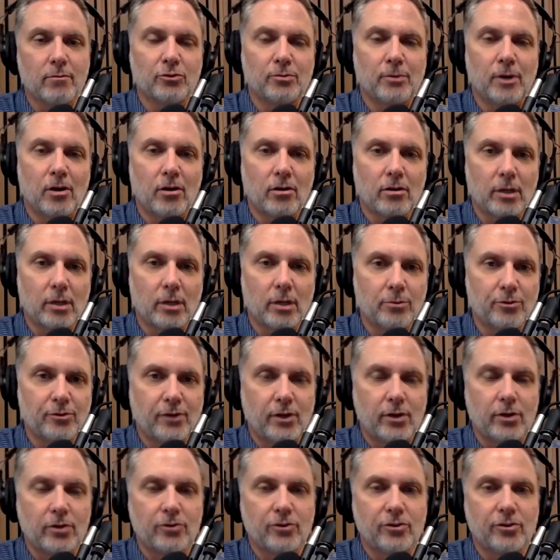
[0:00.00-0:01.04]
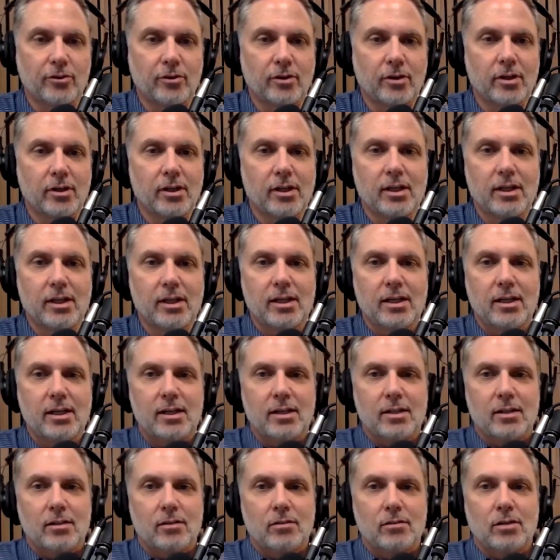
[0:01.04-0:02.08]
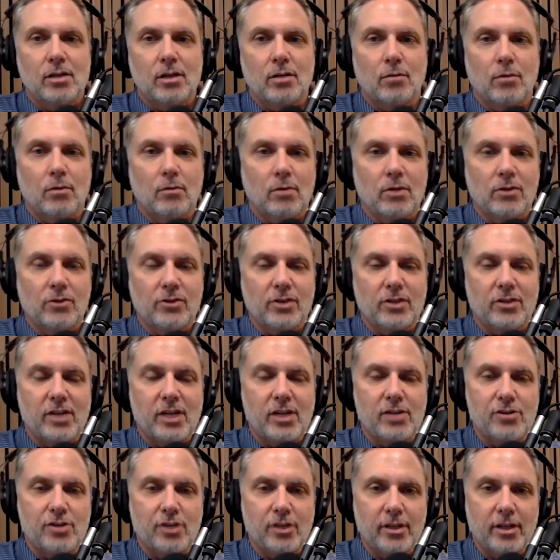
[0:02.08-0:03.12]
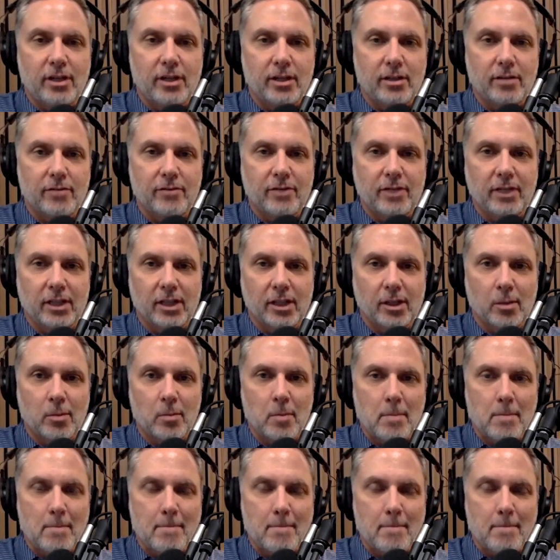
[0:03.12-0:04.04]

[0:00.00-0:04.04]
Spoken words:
with small groups first, or, what's the tension there you're feeling?